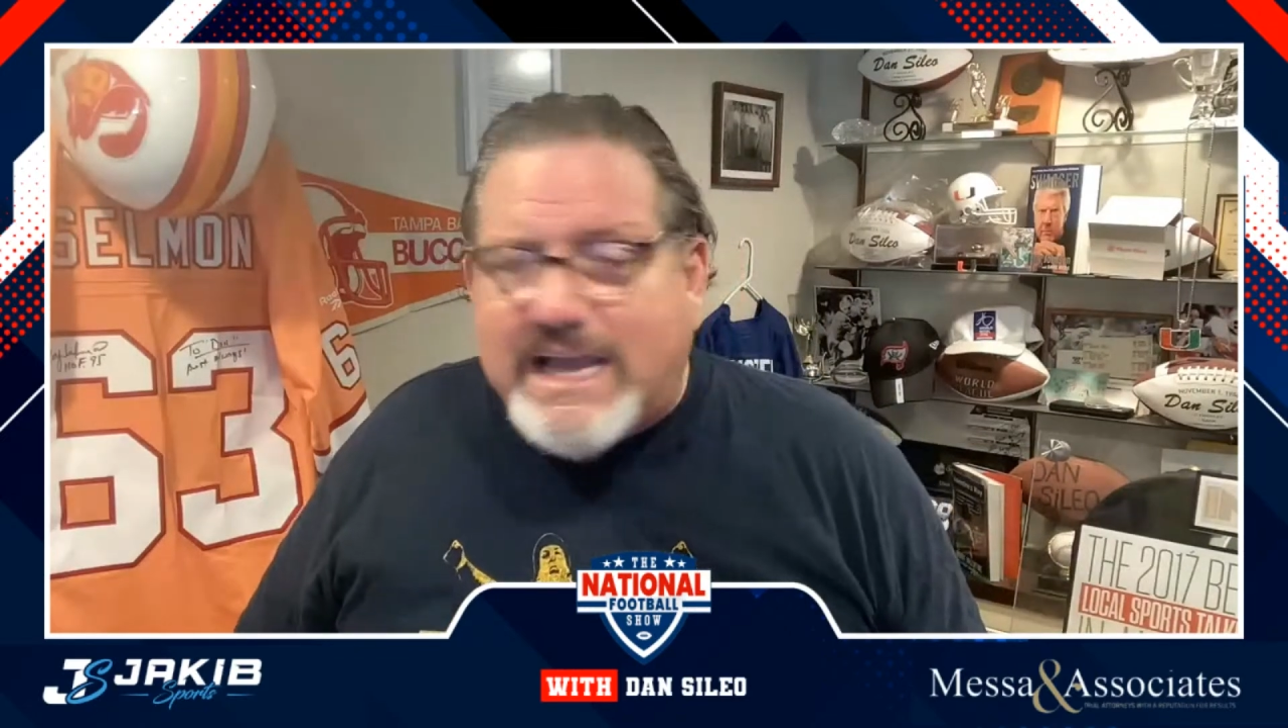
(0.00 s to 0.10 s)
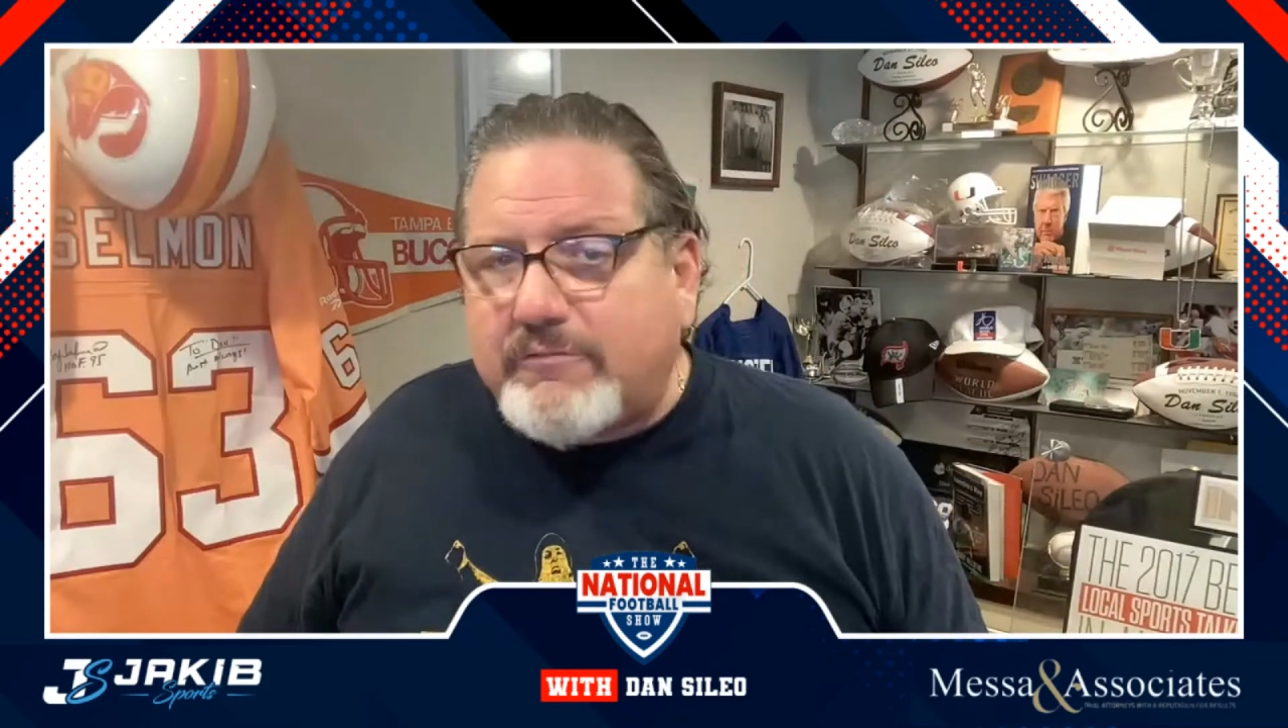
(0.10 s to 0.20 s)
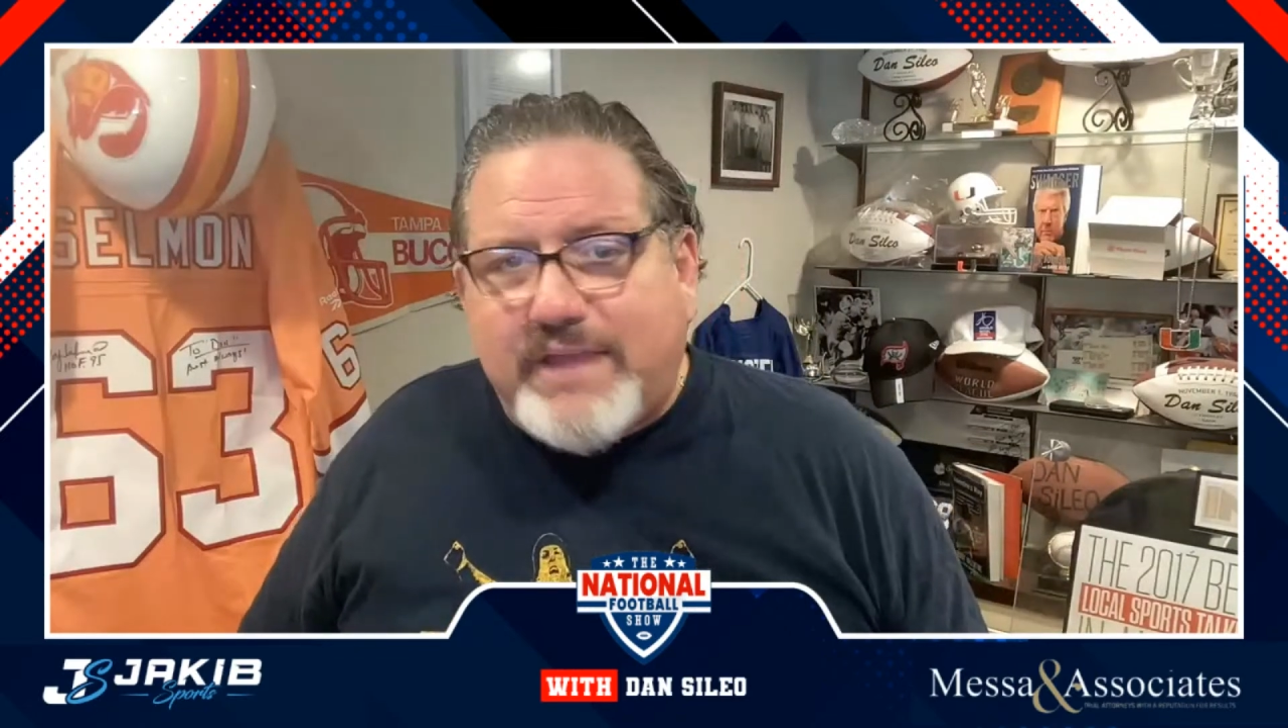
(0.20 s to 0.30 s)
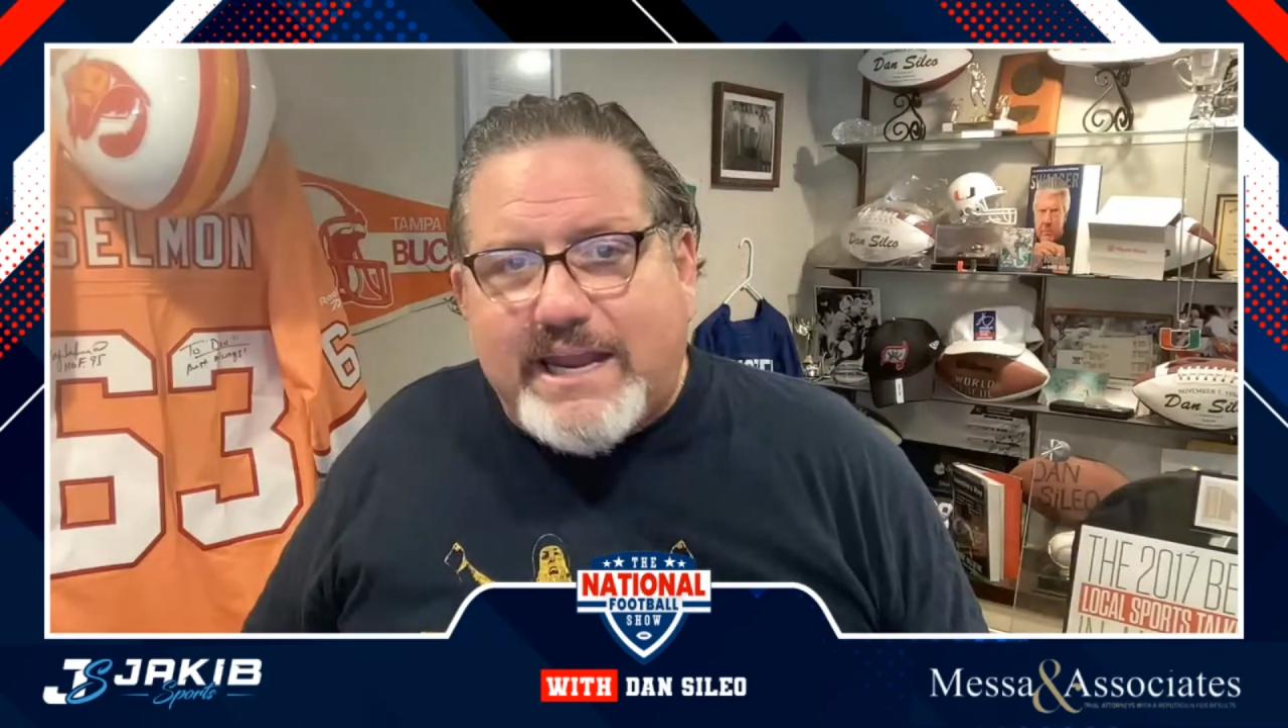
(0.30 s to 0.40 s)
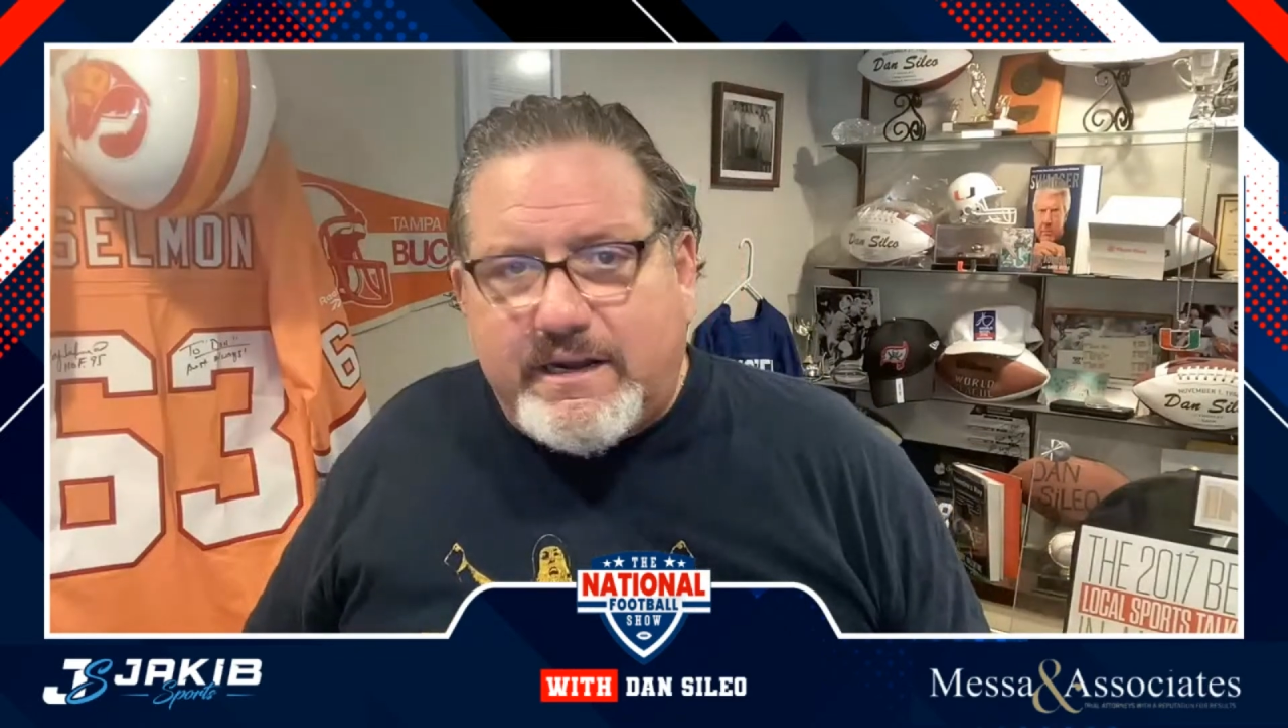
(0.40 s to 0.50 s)

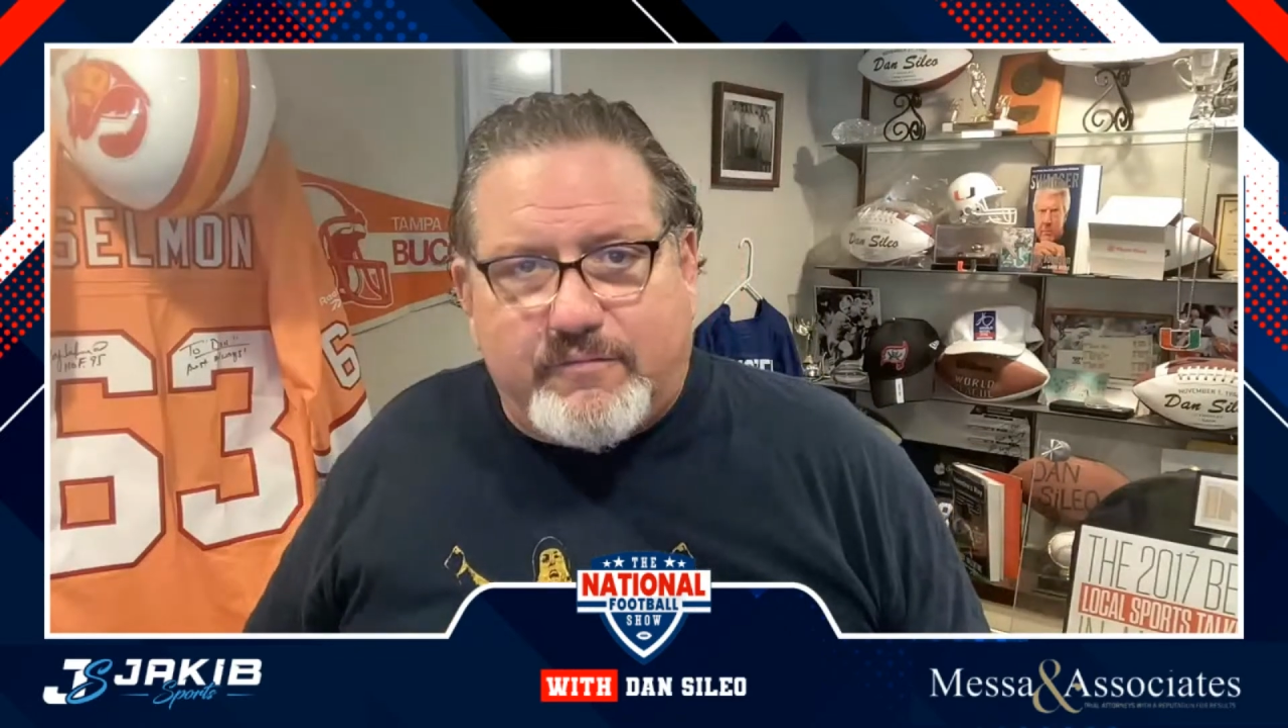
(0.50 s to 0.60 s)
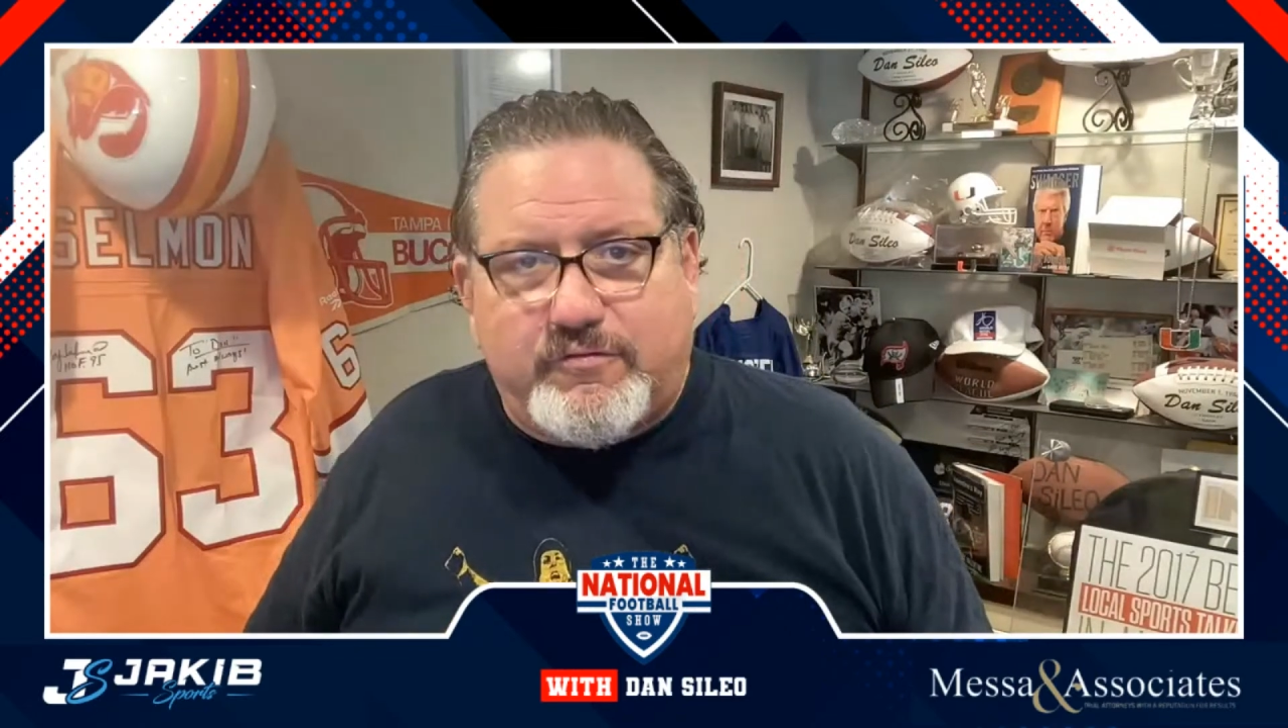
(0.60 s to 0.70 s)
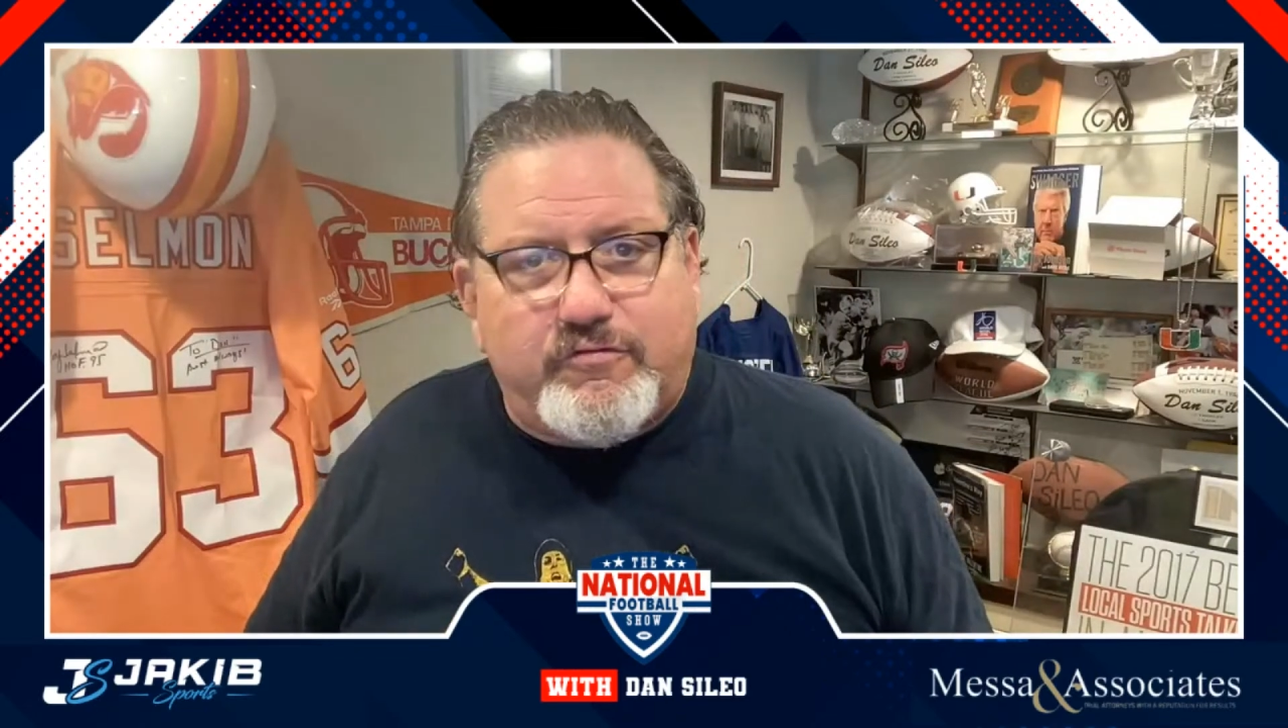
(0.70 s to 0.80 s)
outdated in